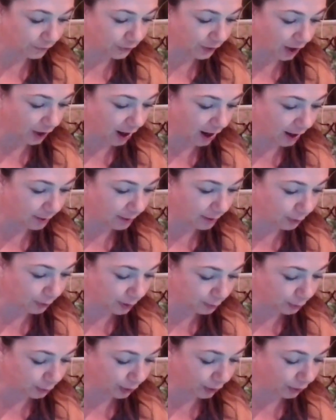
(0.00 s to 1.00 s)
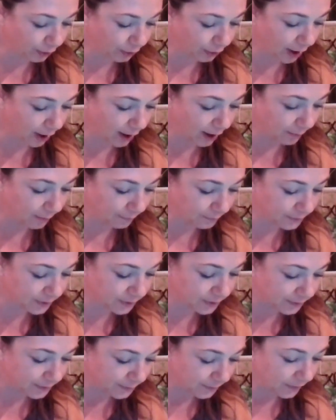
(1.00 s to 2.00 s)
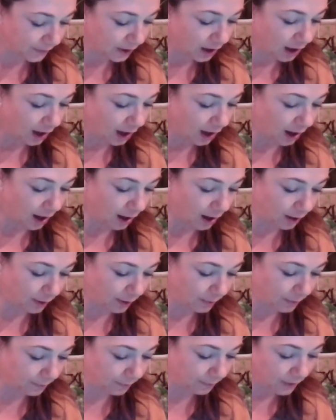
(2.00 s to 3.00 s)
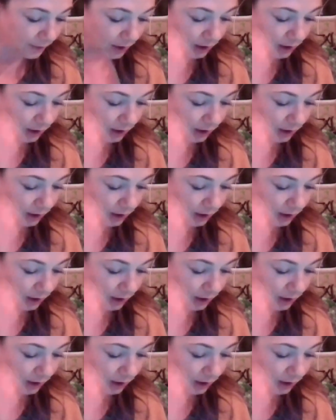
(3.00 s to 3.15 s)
for the hybrid programs um,